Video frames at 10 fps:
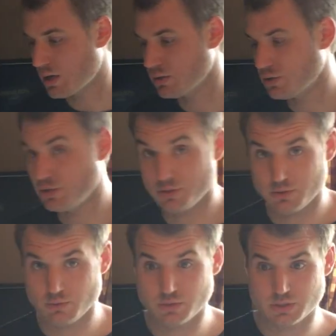to
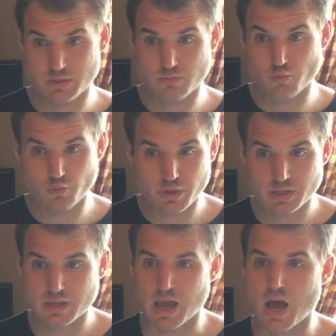do some
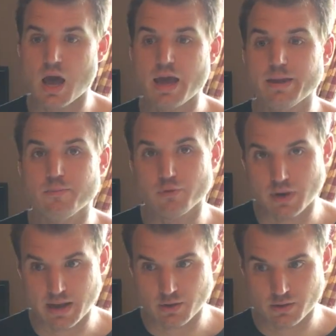really high
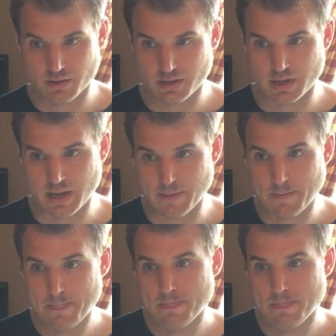priority